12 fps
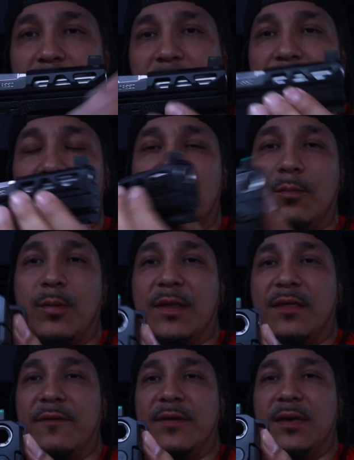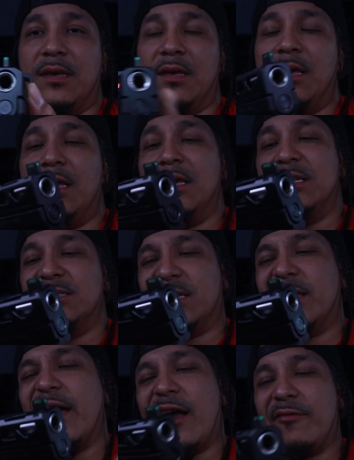here and the width of it to
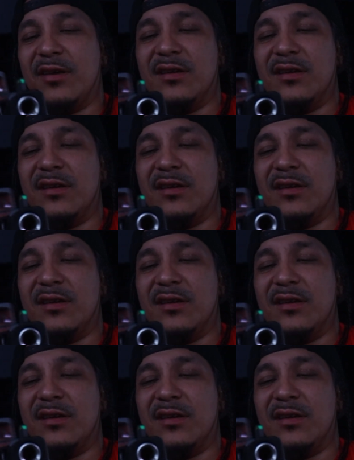carry